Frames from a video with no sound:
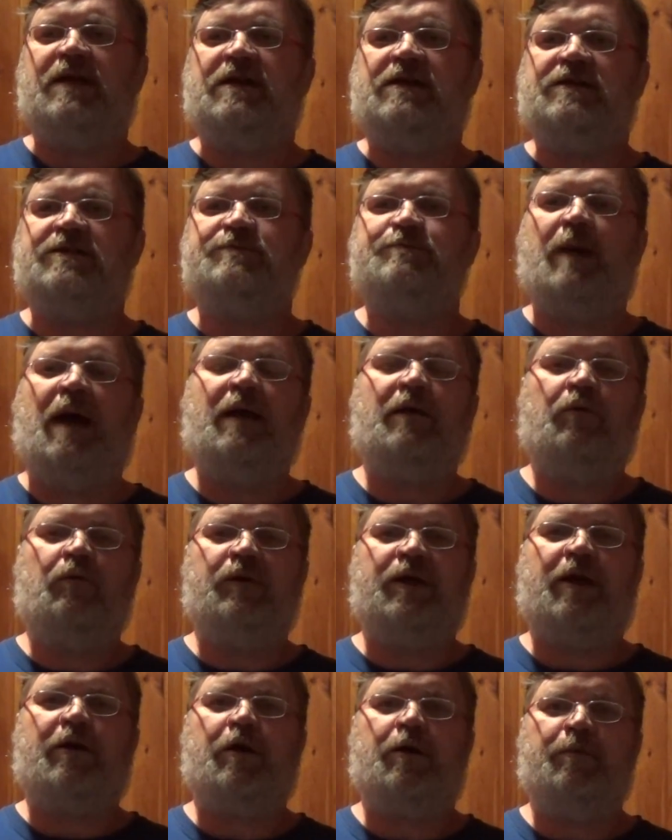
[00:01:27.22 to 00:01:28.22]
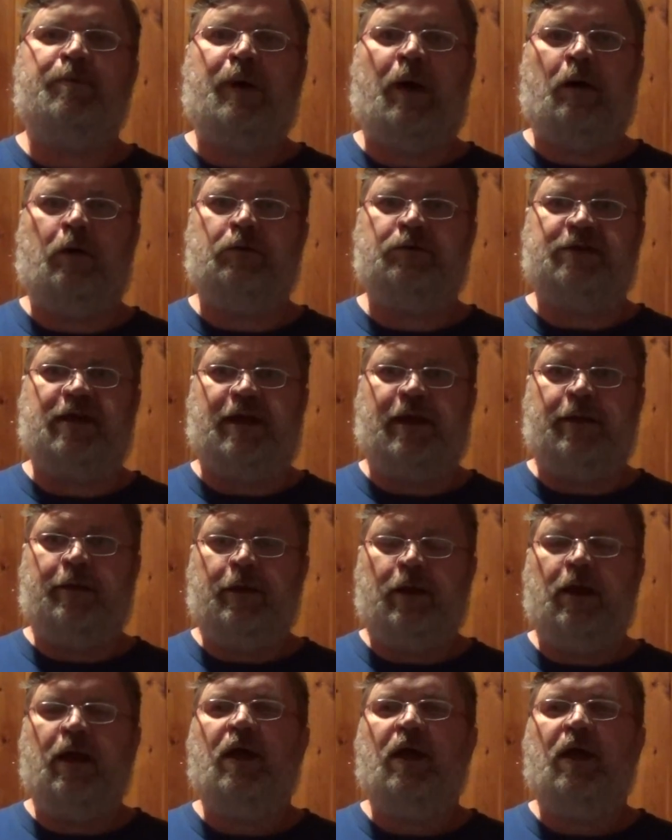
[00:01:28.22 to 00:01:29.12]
is Michael Garibaldi